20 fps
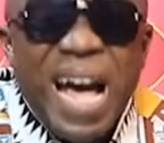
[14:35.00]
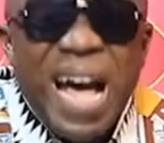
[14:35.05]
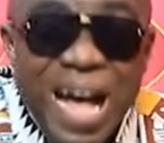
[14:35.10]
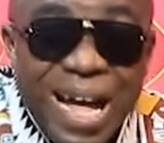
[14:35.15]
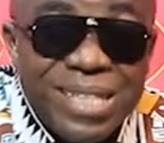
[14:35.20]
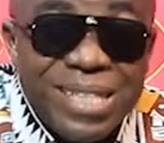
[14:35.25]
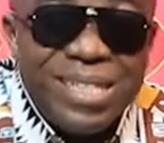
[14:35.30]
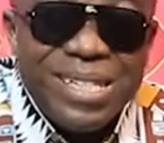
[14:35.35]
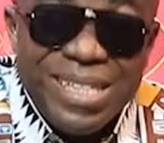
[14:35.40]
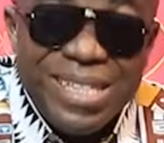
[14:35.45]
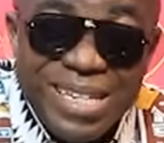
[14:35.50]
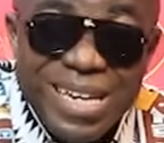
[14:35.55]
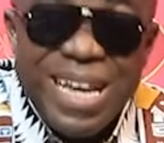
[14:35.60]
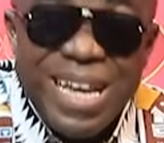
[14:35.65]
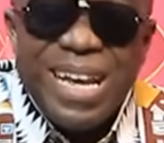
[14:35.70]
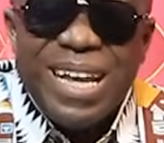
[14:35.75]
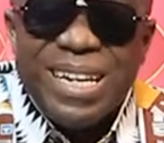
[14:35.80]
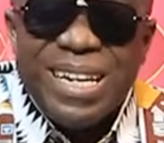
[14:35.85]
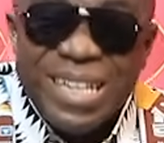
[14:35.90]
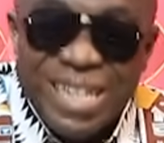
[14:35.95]
artists here
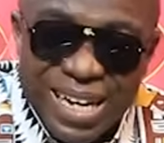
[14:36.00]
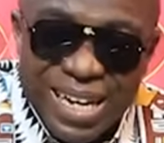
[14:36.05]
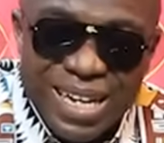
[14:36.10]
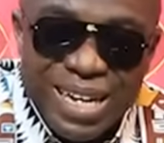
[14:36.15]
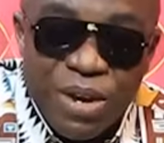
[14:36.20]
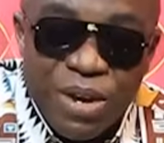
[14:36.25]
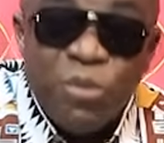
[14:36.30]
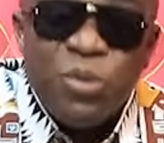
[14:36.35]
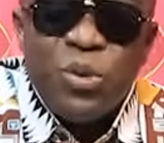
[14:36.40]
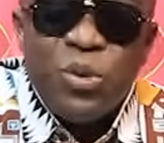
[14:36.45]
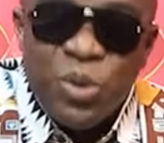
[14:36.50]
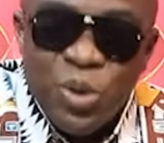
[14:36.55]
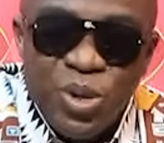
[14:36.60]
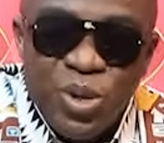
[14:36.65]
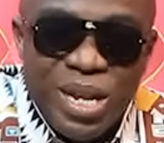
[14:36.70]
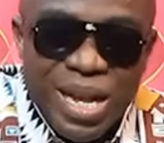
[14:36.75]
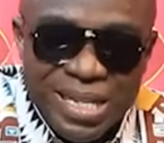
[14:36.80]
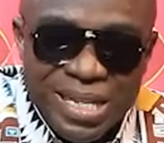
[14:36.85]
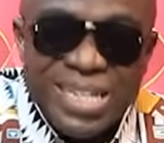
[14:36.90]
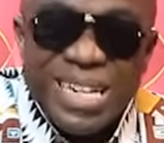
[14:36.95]
in Ghana would know
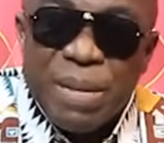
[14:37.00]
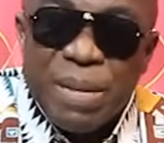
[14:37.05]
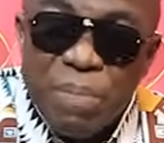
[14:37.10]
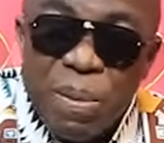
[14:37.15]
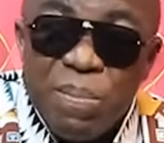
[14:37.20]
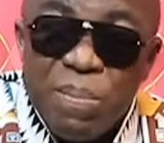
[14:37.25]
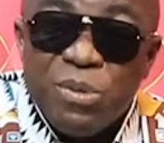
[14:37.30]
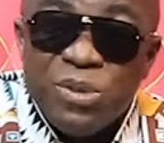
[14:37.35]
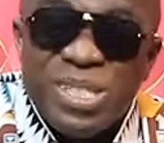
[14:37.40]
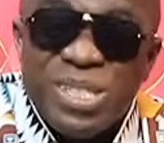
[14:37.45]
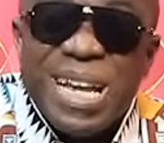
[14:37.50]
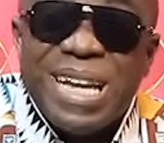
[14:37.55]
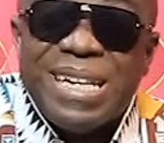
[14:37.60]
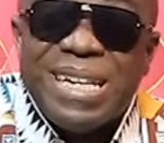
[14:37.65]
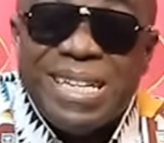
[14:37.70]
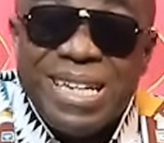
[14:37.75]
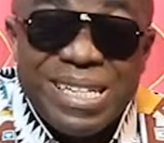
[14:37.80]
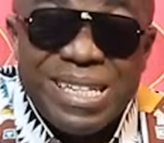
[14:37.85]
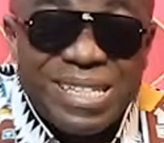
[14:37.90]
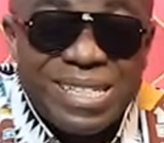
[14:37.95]
that the people
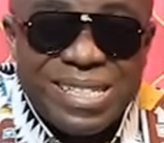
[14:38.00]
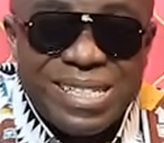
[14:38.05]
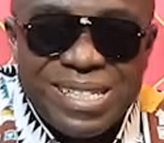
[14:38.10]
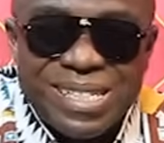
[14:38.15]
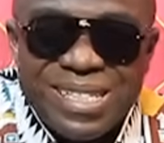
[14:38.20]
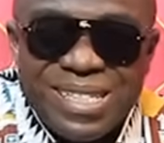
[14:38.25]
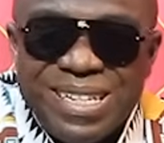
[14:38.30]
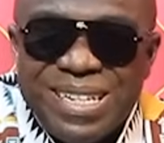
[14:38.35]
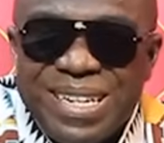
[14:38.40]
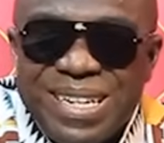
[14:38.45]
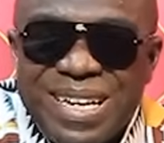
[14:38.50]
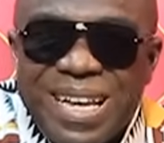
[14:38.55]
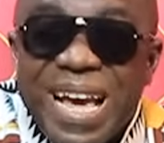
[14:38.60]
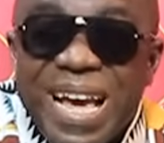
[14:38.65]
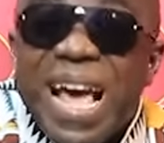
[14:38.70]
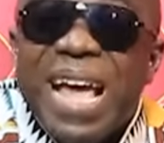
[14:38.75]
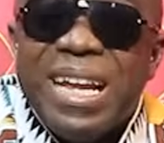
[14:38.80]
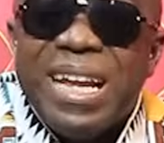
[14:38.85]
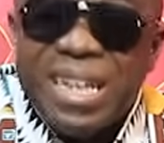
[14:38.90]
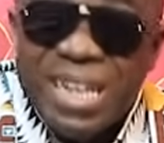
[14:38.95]
said this,
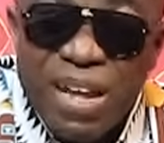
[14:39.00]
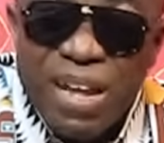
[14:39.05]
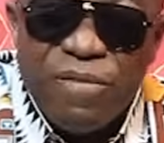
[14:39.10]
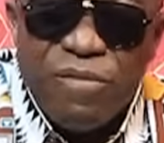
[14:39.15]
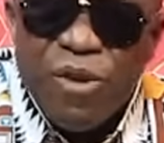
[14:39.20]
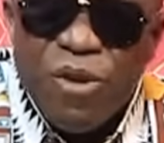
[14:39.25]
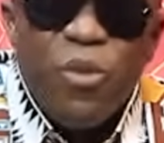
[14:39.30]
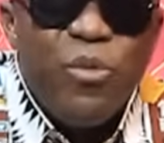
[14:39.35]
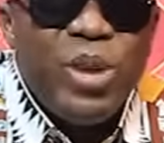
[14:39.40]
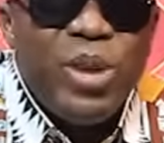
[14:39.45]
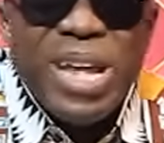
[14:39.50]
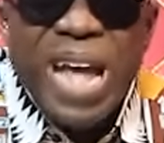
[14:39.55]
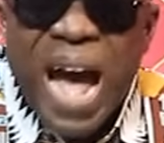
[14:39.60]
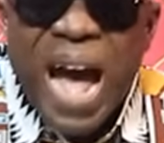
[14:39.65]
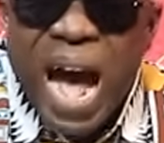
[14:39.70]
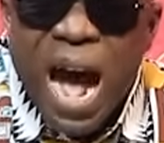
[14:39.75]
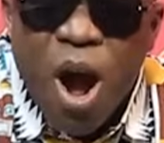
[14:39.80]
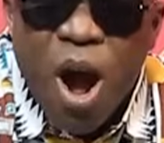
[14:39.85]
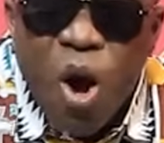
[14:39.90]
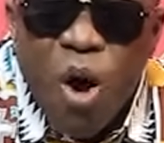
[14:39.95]
and therefore we
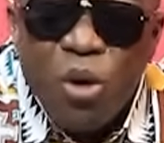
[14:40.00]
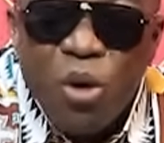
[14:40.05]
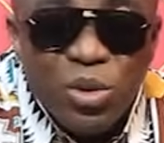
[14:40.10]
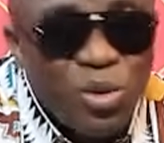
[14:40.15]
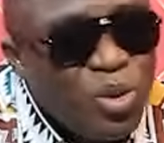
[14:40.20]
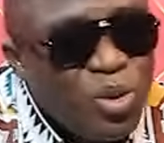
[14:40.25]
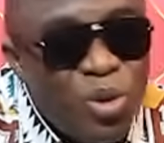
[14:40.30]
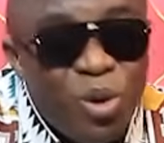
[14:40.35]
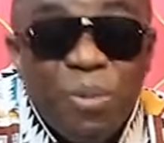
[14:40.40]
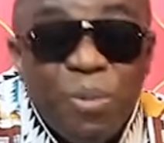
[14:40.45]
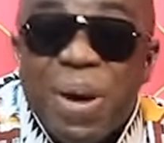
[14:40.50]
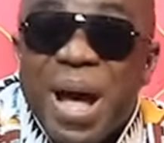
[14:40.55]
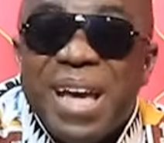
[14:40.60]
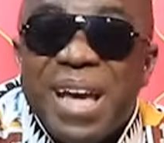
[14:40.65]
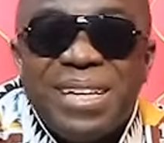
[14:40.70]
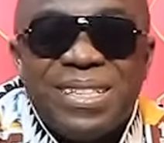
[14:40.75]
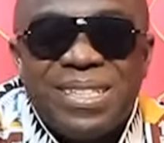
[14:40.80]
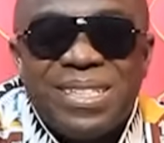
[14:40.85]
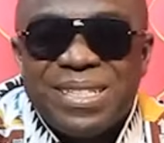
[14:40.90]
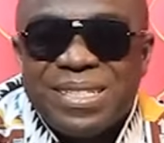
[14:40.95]
are all to go by
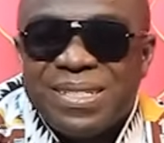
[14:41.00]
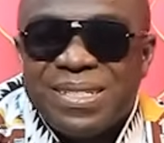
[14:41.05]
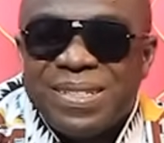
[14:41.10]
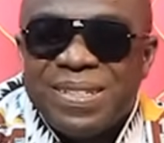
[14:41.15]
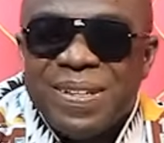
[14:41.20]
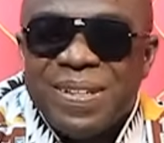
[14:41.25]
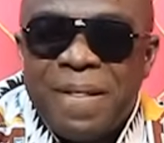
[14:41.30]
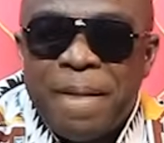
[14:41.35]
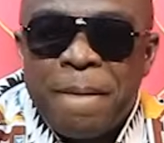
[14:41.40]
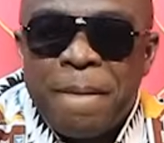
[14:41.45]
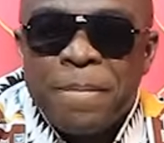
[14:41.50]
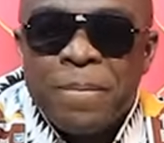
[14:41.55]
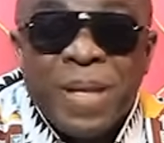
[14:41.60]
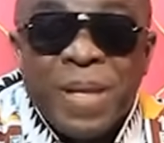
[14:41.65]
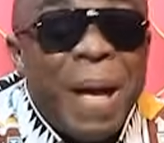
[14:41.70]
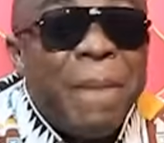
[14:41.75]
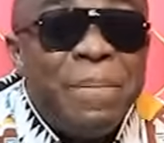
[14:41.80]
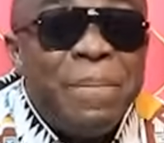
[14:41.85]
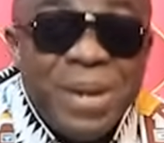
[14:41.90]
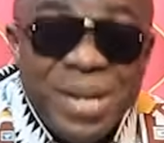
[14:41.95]
it.
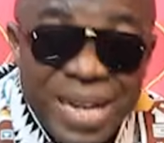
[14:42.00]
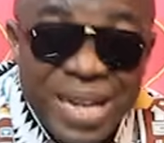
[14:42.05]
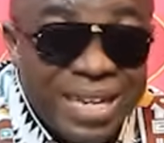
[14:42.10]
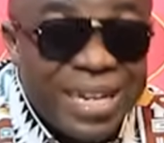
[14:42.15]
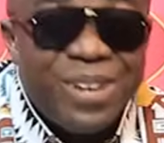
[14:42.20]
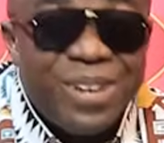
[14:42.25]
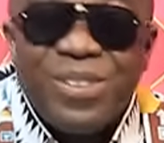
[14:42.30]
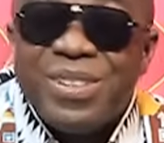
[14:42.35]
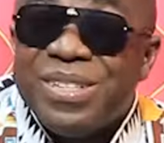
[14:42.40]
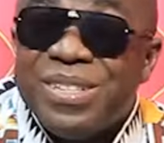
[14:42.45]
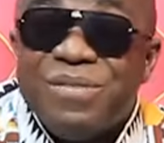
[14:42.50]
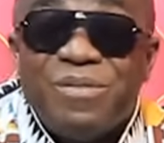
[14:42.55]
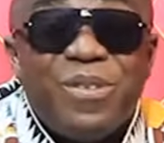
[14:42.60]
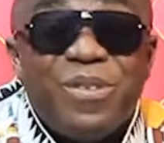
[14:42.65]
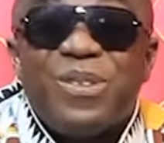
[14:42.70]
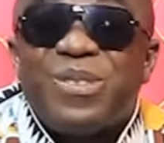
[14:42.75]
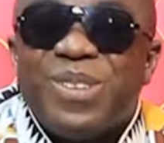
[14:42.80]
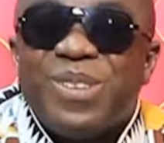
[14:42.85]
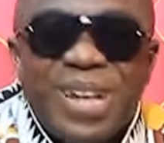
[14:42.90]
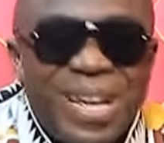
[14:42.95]
I pray that anointing
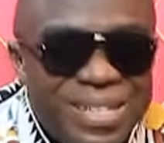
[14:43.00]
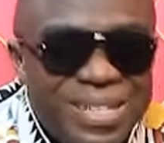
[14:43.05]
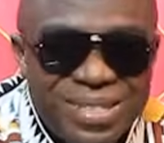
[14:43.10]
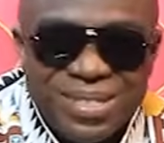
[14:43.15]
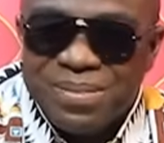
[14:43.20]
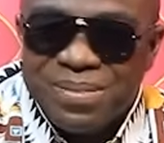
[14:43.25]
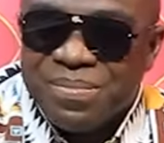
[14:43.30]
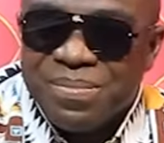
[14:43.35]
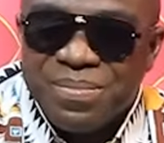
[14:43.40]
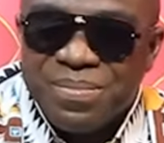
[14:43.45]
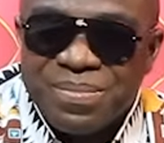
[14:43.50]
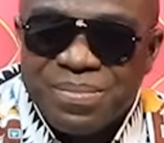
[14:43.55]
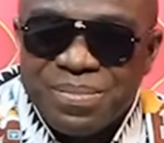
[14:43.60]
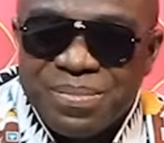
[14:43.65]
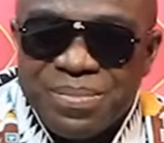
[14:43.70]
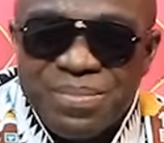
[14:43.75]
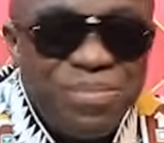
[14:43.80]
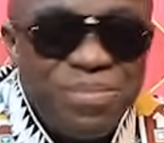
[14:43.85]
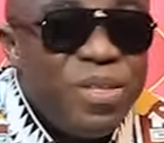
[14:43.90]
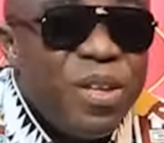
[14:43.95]
falls on us.
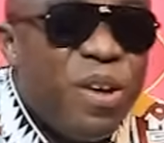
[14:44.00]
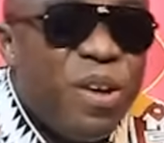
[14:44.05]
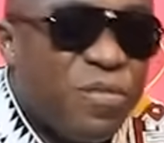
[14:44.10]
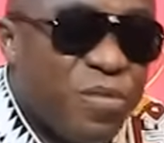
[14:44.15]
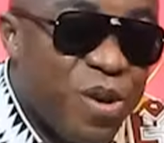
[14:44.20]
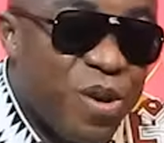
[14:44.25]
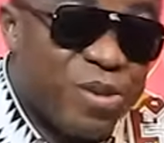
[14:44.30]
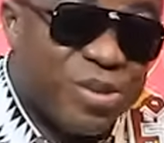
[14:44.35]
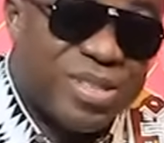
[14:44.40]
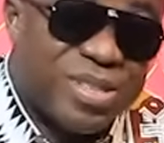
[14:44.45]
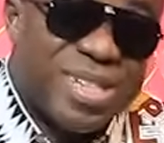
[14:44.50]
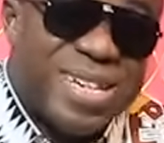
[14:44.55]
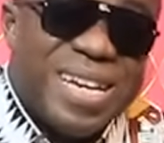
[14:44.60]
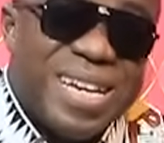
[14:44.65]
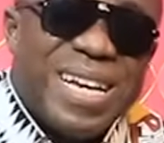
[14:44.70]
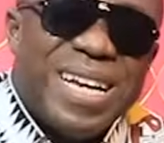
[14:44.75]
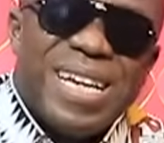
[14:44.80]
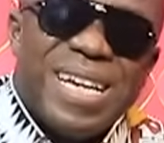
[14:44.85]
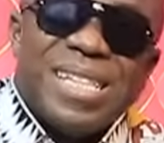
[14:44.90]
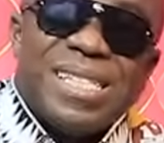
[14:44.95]
Of course,
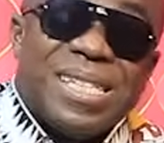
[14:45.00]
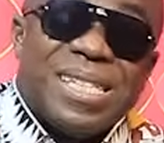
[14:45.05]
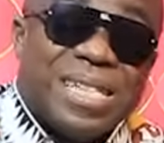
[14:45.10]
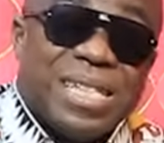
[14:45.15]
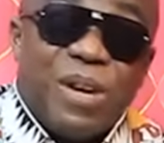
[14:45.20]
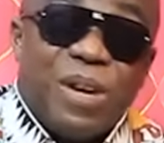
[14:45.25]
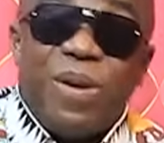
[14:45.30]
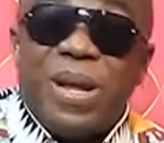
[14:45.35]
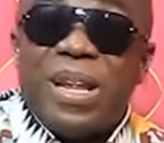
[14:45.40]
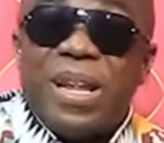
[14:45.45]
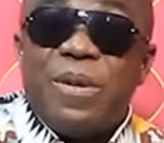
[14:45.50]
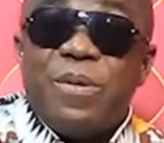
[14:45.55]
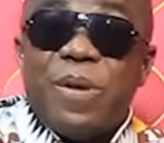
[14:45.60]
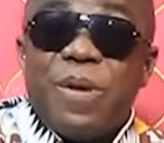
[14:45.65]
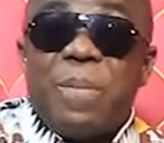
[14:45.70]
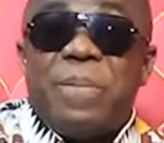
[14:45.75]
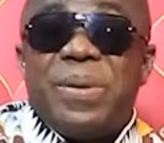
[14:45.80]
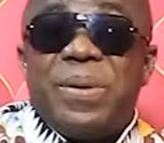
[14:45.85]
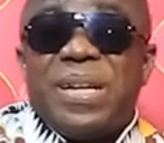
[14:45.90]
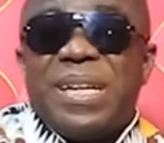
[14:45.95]
Shatawale
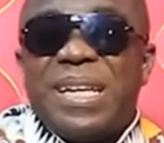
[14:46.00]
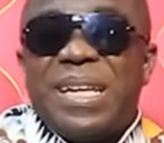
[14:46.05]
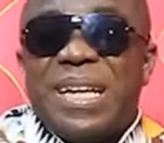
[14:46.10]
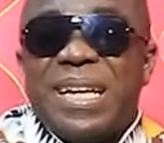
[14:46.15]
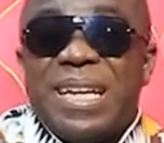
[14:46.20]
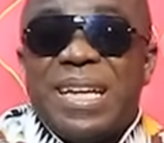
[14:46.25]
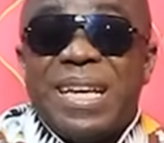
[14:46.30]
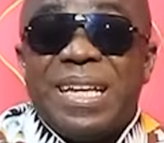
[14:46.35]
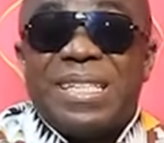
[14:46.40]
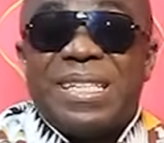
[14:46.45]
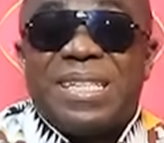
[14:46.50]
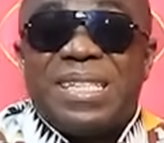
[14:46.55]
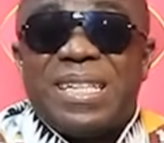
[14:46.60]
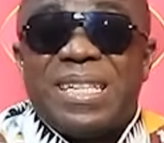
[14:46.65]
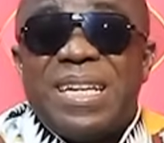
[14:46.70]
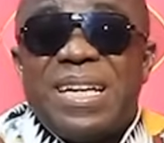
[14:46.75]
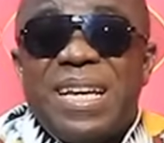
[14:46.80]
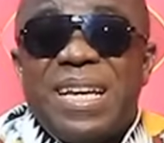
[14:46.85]
rapping in his